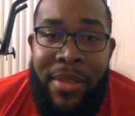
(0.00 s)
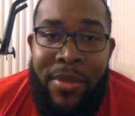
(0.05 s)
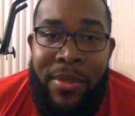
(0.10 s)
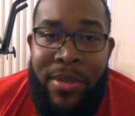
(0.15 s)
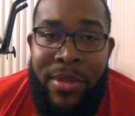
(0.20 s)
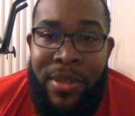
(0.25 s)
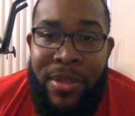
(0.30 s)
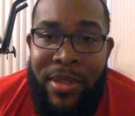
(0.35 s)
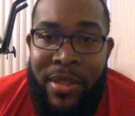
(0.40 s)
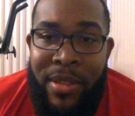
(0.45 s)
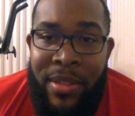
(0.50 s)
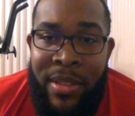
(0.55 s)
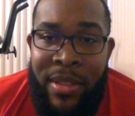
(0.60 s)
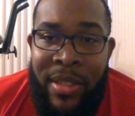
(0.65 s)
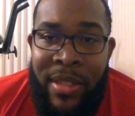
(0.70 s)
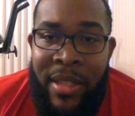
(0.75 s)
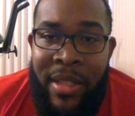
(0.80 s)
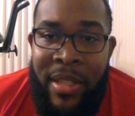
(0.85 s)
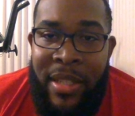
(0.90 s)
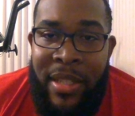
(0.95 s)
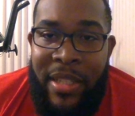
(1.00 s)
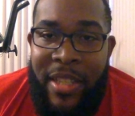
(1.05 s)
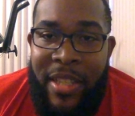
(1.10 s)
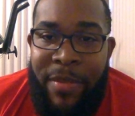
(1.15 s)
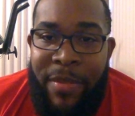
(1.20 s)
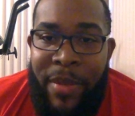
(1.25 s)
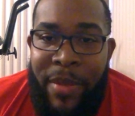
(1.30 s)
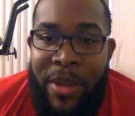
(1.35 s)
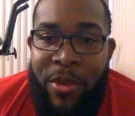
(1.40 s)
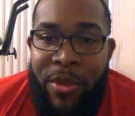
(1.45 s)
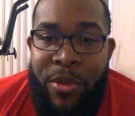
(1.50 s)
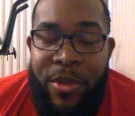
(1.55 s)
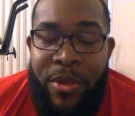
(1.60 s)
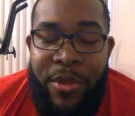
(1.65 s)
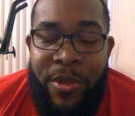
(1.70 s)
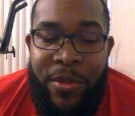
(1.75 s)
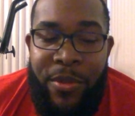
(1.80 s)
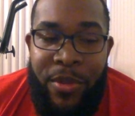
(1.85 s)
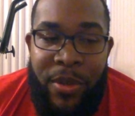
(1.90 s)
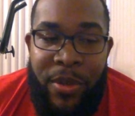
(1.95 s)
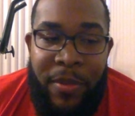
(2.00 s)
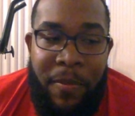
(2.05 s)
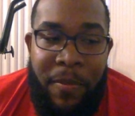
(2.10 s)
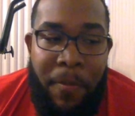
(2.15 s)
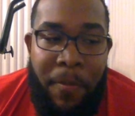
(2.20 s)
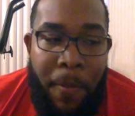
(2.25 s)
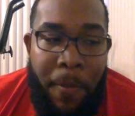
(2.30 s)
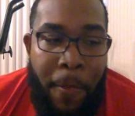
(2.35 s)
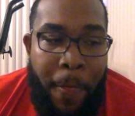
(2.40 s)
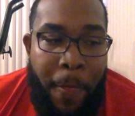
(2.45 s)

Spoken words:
I was going to get my order from,